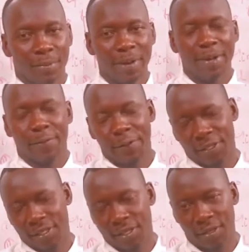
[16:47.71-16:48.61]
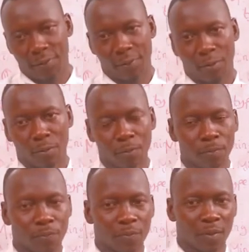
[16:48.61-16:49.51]
benefit from
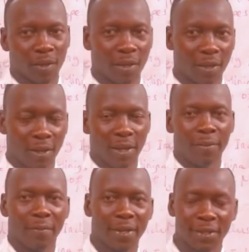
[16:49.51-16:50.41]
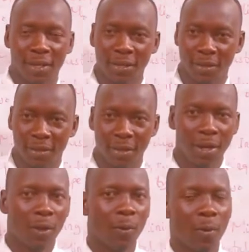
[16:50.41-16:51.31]
the investors
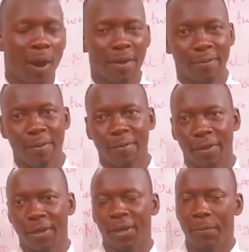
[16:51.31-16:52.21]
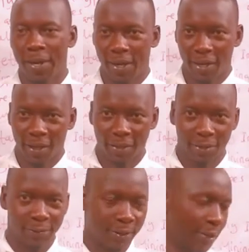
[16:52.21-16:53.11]
who are involving in mining
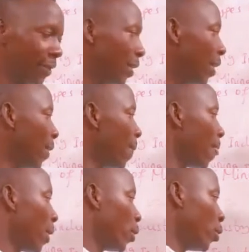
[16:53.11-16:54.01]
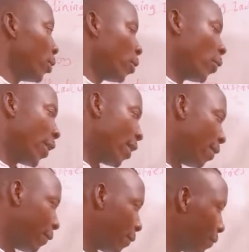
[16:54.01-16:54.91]
activities. Also, we have